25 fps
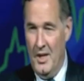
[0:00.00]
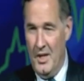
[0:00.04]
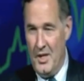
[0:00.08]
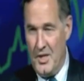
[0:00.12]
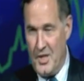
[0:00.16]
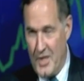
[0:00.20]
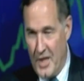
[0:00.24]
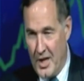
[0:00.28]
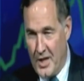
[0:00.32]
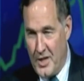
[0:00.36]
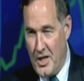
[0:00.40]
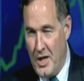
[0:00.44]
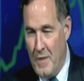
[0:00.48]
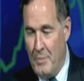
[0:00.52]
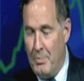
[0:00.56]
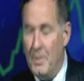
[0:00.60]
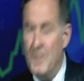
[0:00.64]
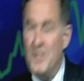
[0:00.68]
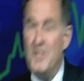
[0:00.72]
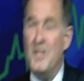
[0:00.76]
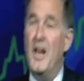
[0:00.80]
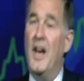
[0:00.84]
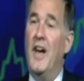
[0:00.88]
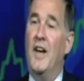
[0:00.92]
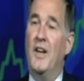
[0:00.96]

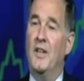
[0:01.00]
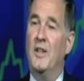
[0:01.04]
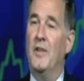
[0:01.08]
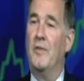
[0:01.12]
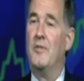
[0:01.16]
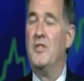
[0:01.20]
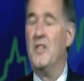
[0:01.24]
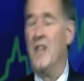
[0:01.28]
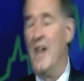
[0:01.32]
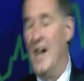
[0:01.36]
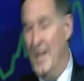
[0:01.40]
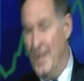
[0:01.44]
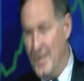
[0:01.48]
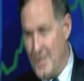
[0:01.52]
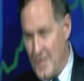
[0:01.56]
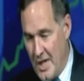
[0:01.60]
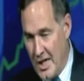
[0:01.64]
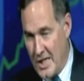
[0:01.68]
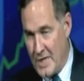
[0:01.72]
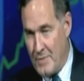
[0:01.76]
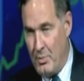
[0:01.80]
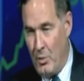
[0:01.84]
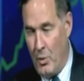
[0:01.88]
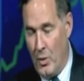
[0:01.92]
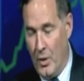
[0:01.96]
60% of China's
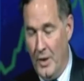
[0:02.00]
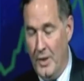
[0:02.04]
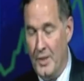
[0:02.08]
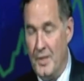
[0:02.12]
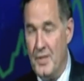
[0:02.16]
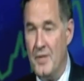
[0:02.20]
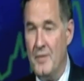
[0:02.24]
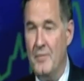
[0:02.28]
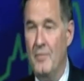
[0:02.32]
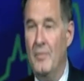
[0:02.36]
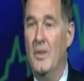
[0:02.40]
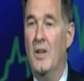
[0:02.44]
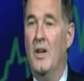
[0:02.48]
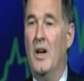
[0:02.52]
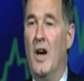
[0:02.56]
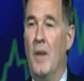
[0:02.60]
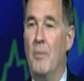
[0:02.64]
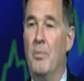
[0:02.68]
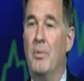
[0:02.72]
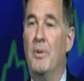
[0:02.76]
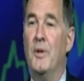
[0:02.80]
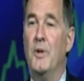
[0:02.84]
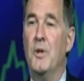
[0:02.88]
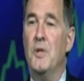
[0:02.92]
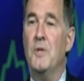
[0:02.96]
exports
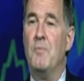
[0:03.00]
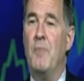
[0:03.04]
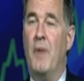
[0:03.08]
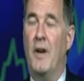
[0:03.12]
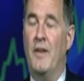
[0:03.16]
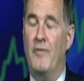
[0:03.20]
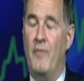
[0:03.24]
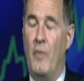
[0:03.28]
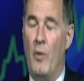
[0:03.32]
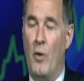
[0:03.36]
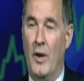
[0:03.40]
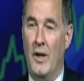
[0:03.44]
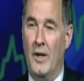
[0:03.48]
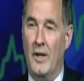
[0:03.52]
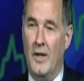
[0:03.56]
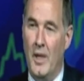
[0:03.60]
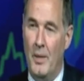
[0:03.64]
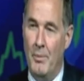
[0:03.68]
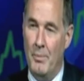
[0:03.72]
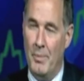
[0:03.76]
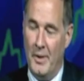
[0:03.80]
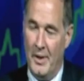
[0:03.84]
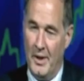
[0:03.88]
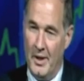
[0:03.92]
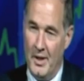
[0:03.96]
are produced by foreign
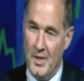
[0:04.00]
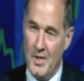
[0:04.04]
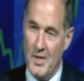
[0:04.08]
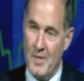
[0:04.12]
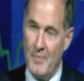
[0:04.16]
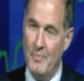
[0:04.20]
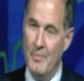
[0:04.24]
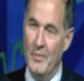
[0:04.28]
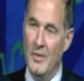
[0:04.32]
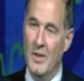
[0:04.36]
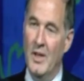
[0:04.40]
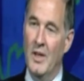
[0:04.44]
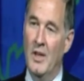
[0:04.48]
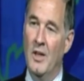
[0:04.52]
companies.